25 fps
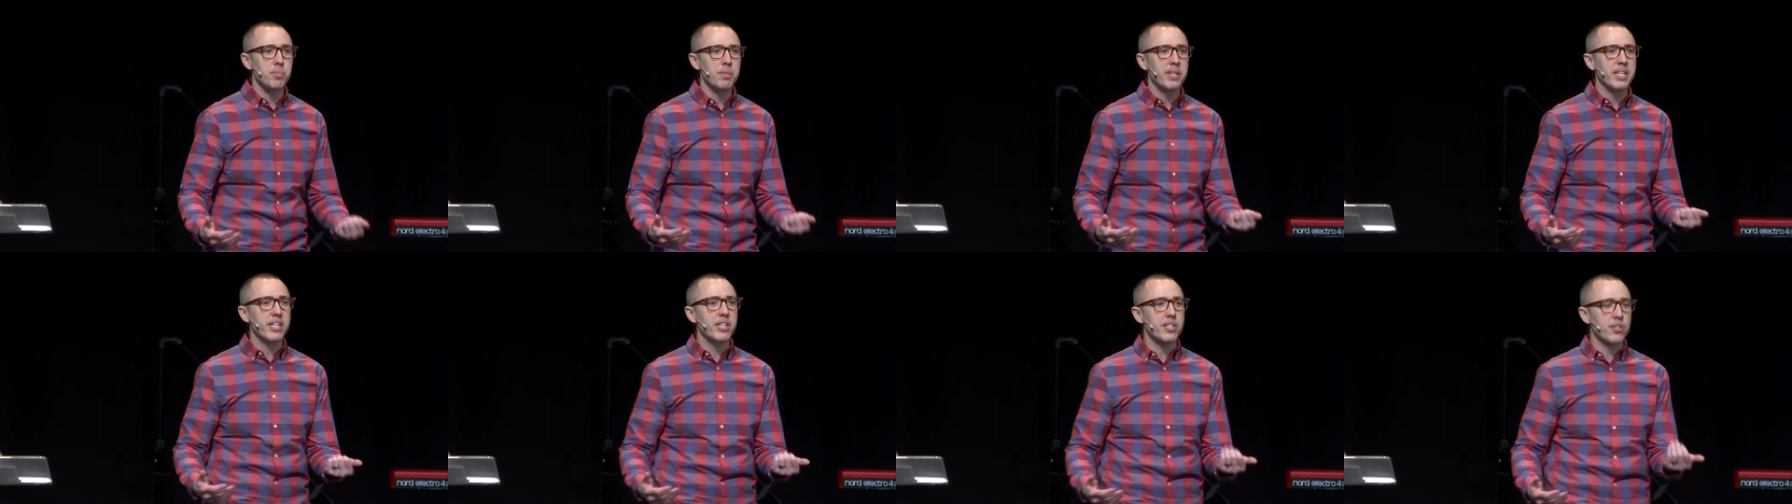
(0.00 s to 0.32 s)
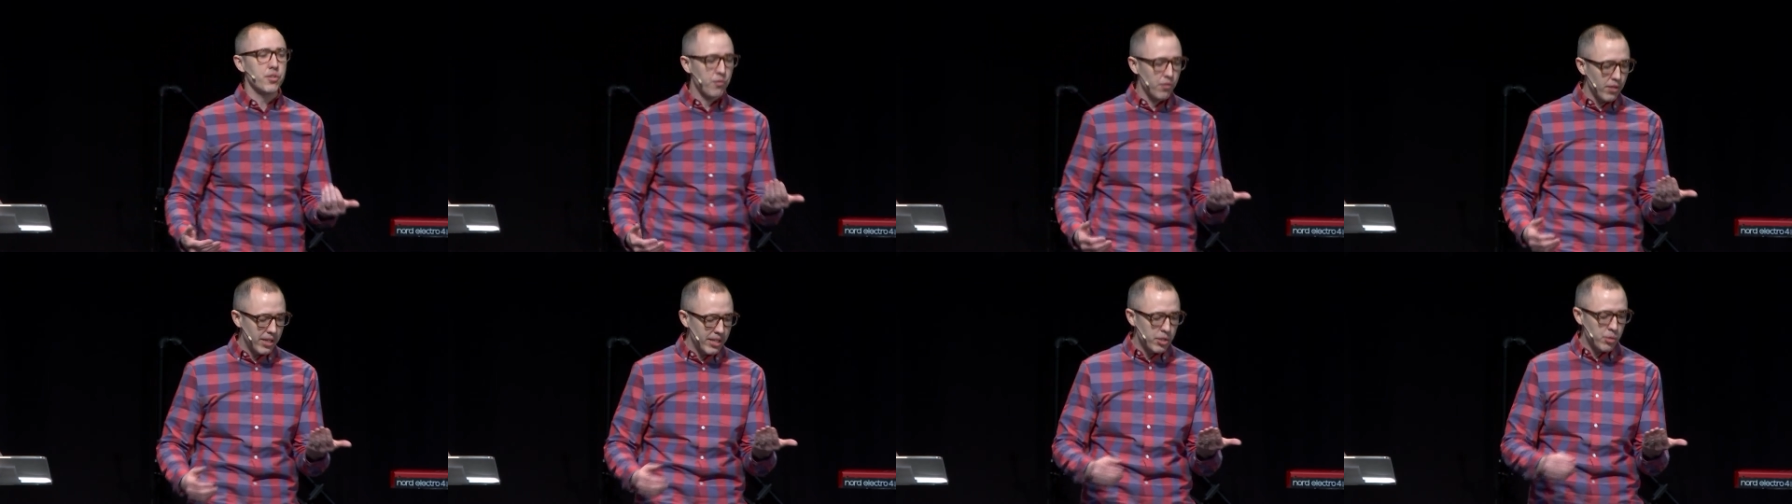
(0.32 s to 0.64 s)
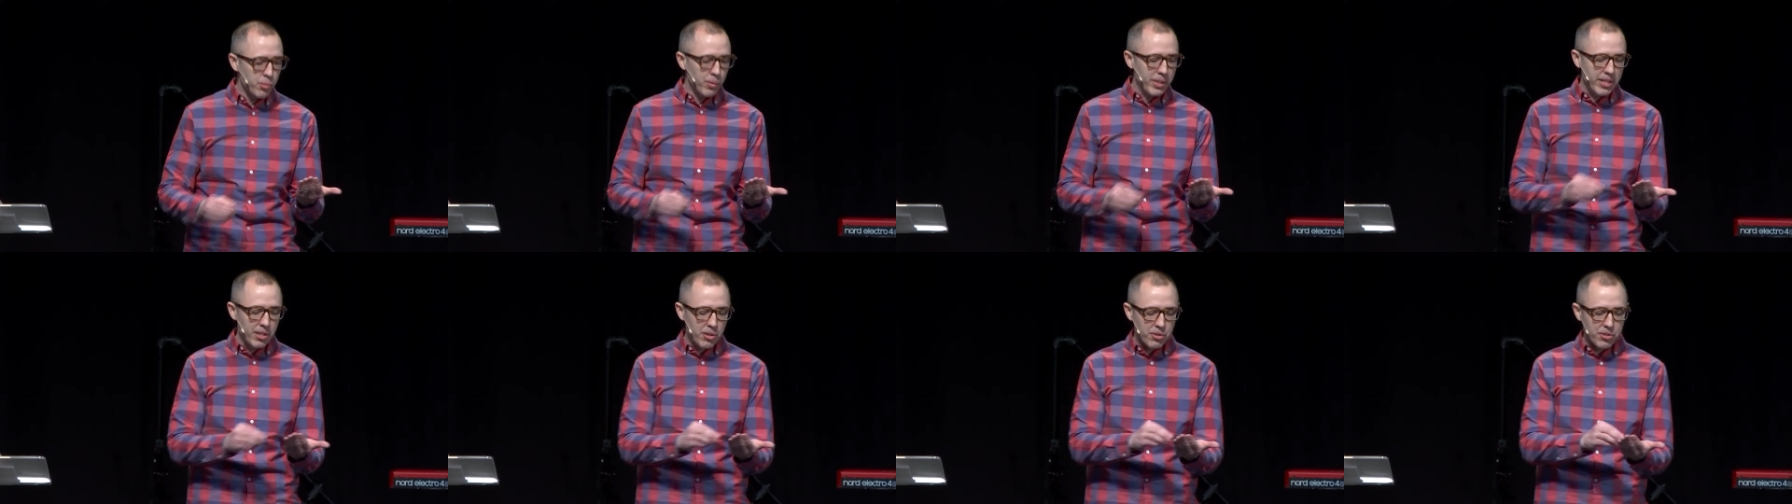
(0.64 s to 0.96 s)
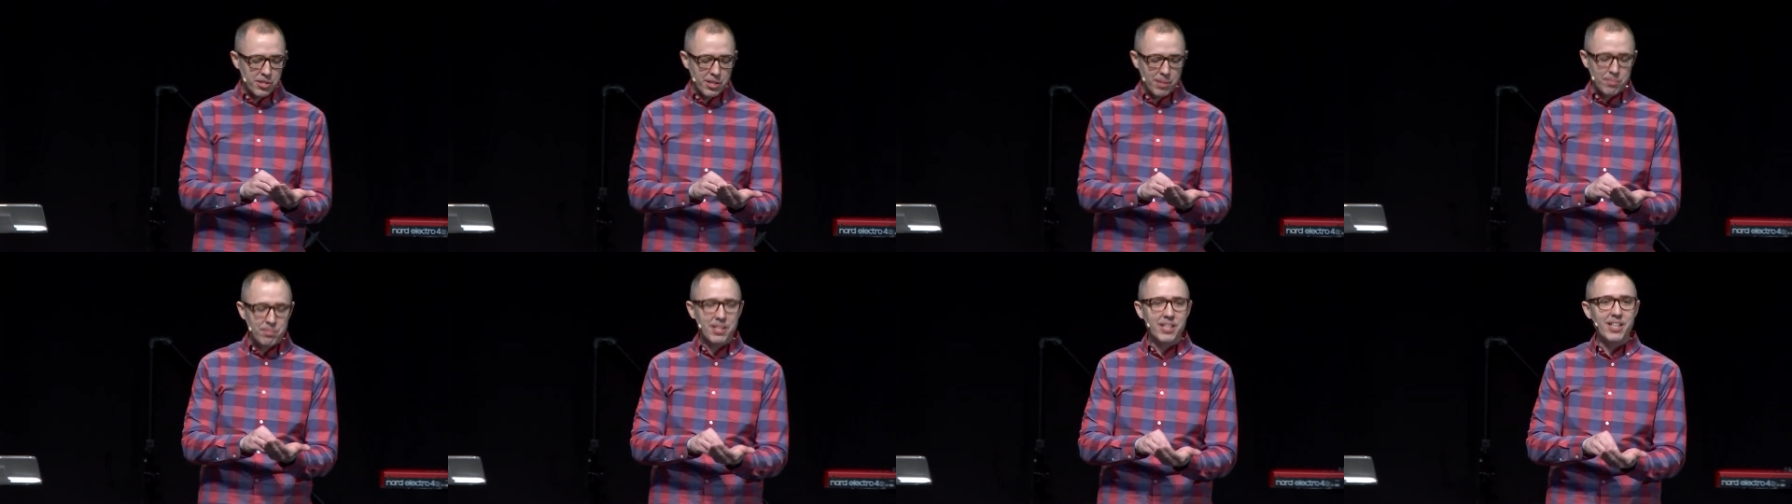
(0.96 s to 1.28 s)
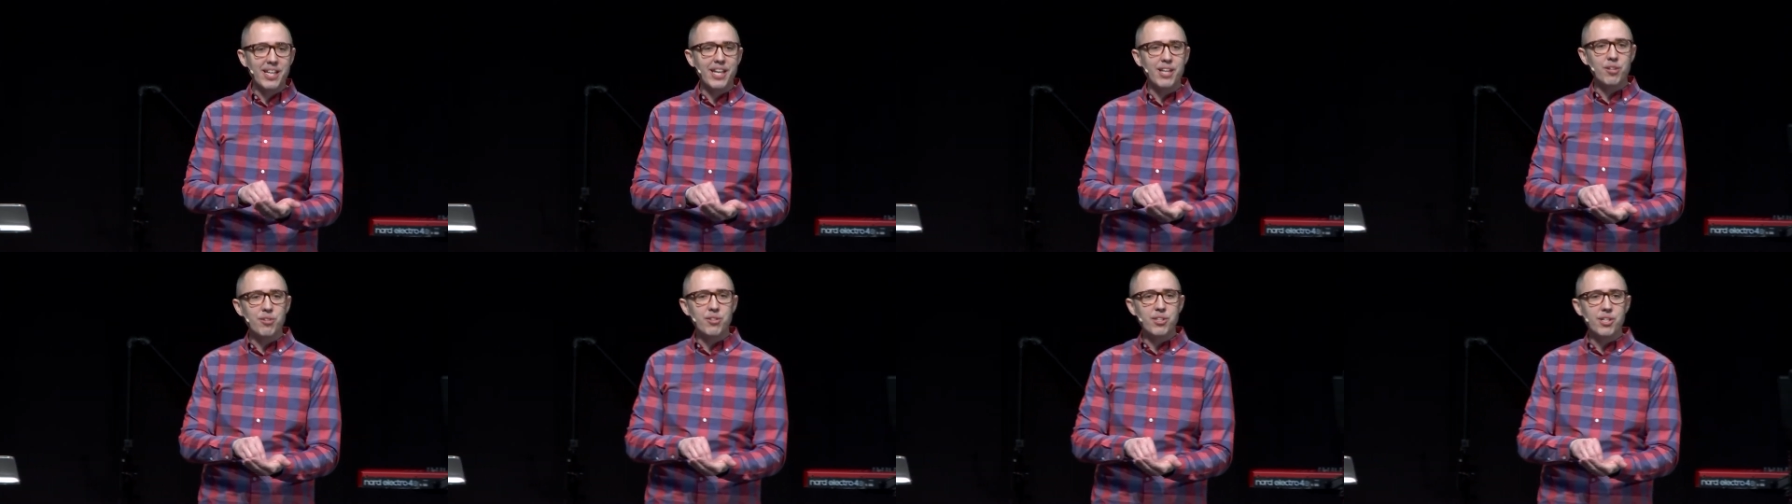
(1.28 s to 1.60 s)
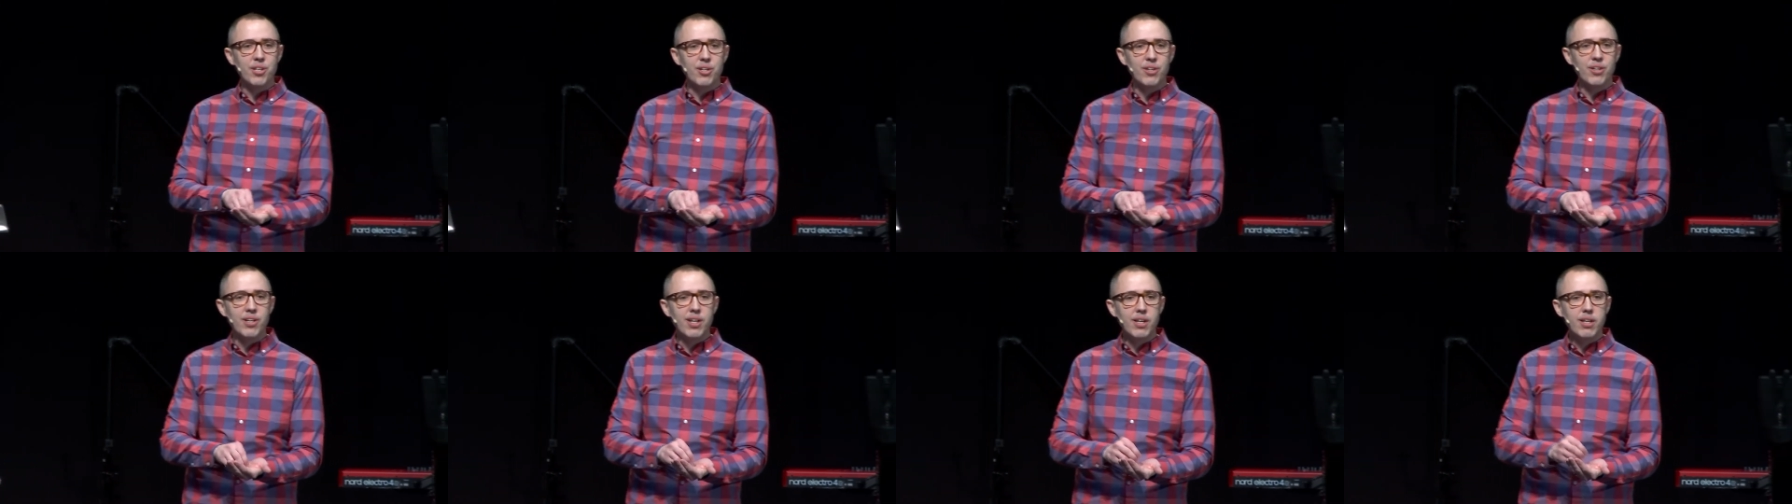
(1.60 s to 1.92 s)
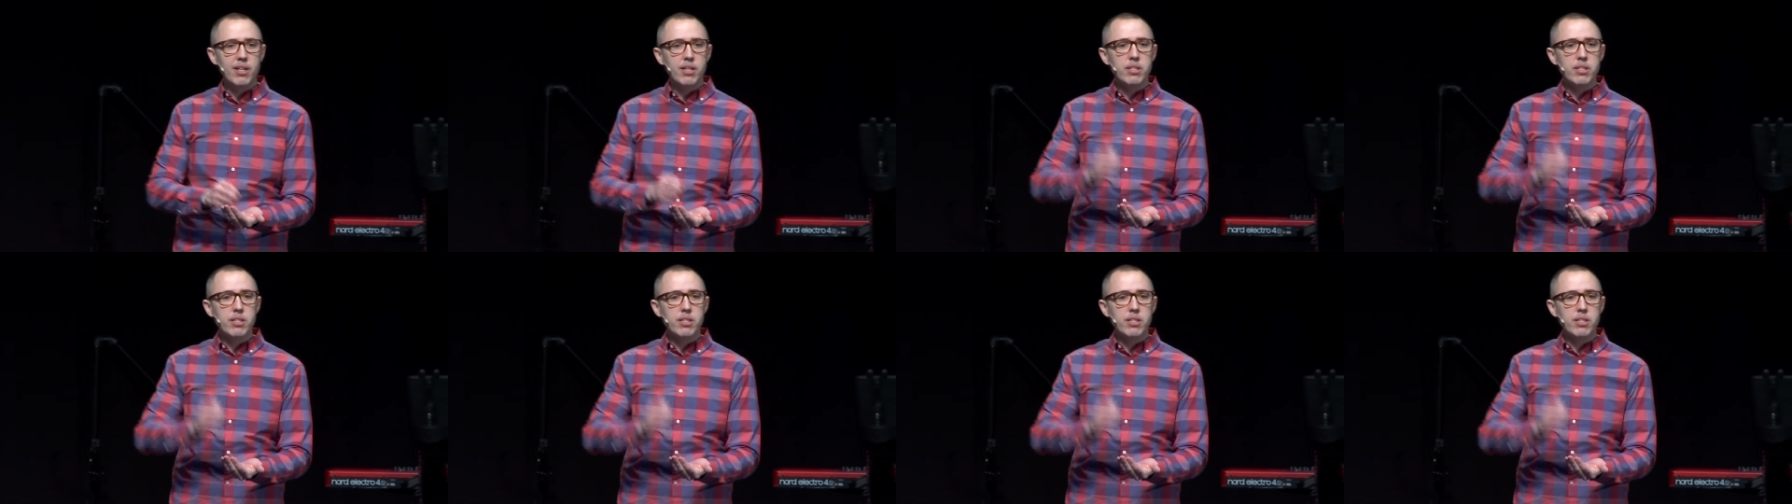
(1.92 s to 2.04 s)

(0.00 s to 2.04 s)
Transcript: Because, friends, we know something they don't know.